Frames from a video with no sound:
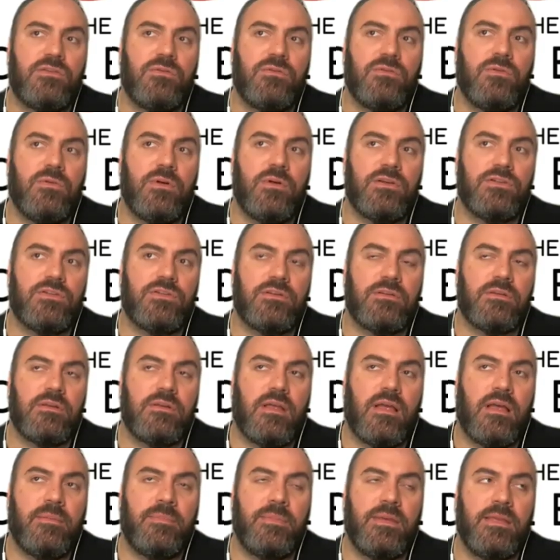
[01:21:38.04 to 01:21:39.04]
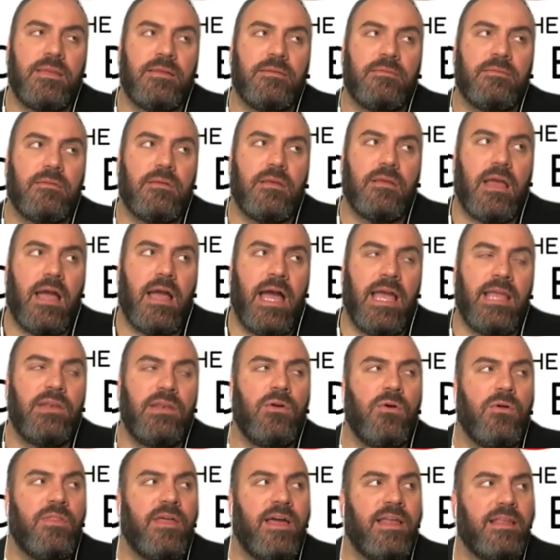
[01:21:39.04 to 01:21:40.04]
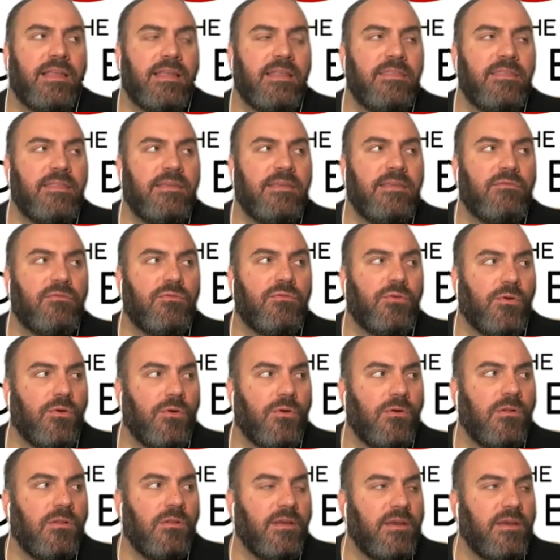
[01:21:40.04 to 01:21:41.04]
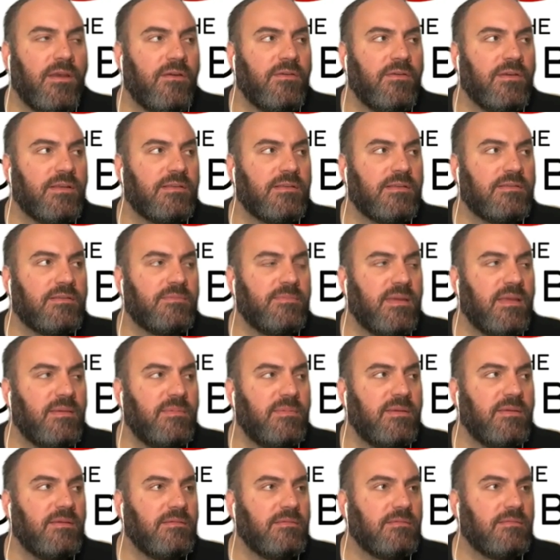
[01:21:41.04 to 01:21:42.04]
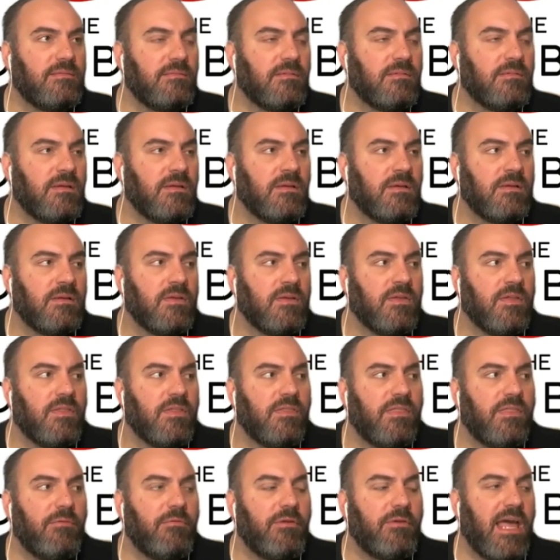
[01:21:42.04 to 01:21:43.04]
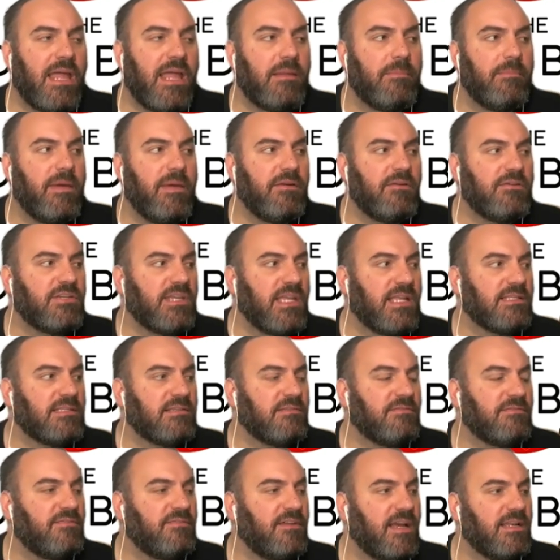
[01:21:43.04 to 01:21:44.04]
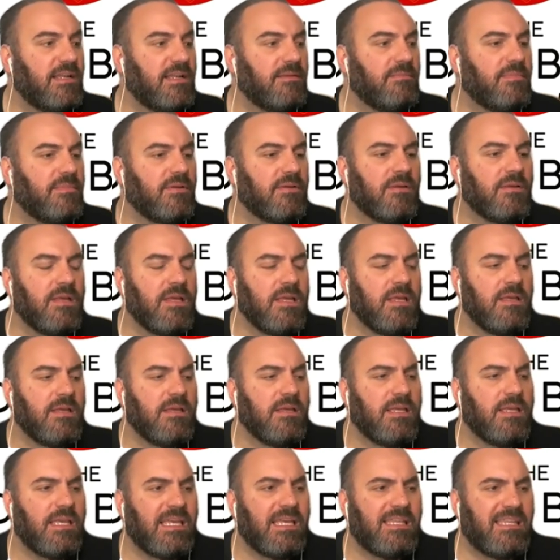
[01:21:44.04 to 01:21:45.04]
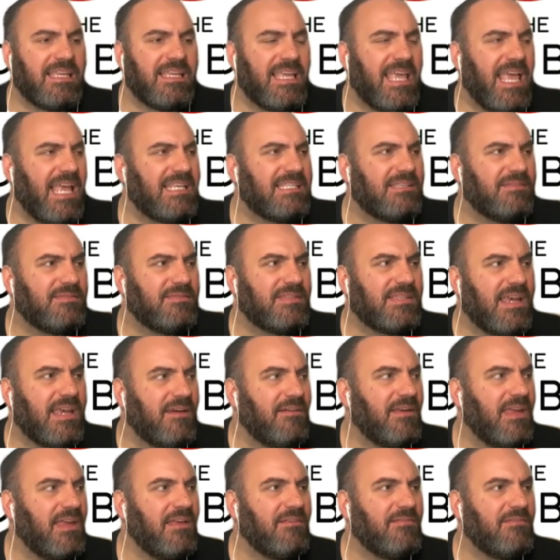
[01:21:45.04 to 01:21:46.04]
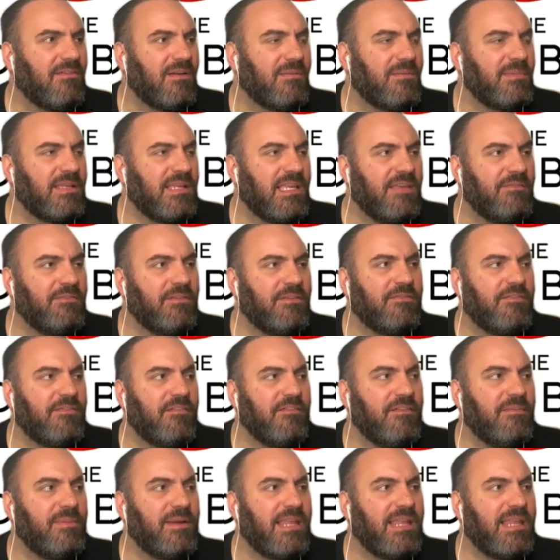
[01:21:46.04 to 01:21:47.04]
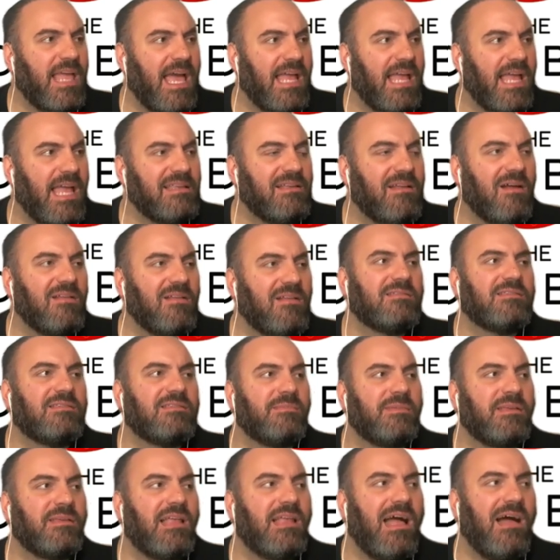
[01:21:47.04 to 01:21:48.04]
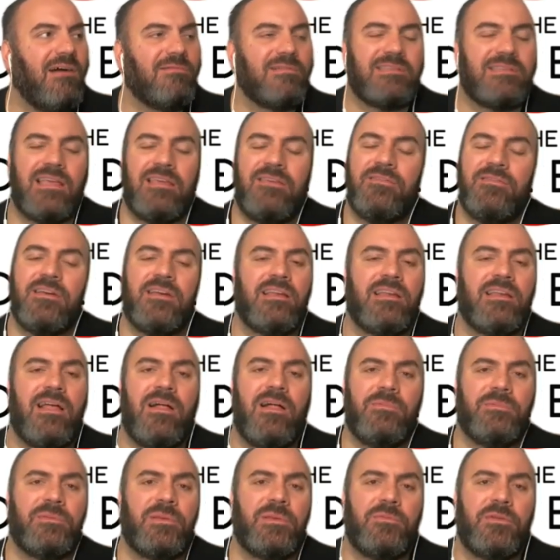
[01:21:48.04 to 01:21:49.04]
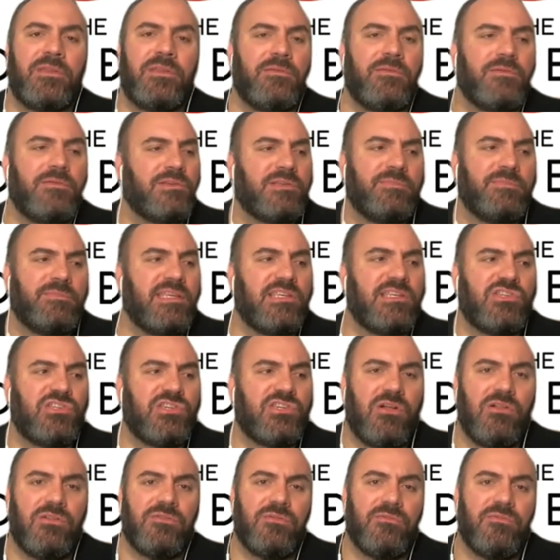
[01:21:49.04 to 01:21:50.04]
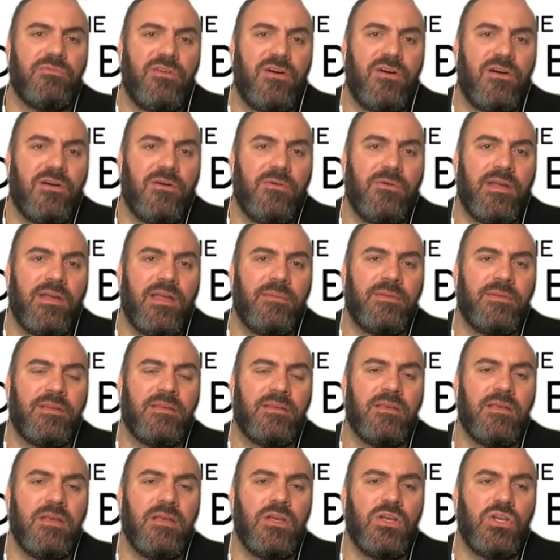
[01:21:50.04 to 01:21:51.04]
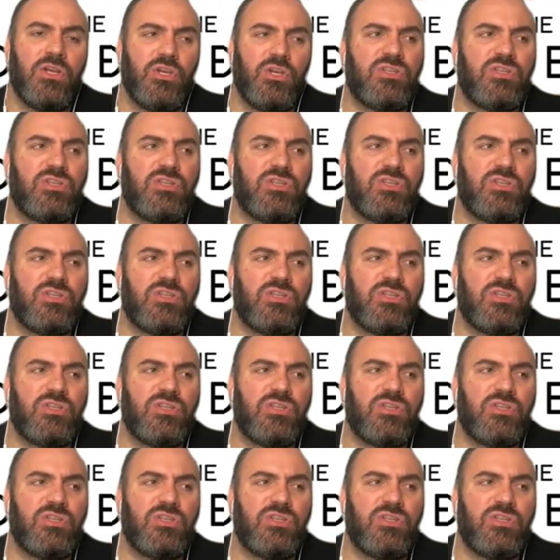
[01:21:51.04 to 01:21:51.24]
you a question. I mean, I know that in the rural areas, maybe they would have had a better chance of fighting, but in the case of Sarajevo, I mean, even if everybody had guns, I mean, how was that even going to help them when they were just being shelled from far away? I mean, You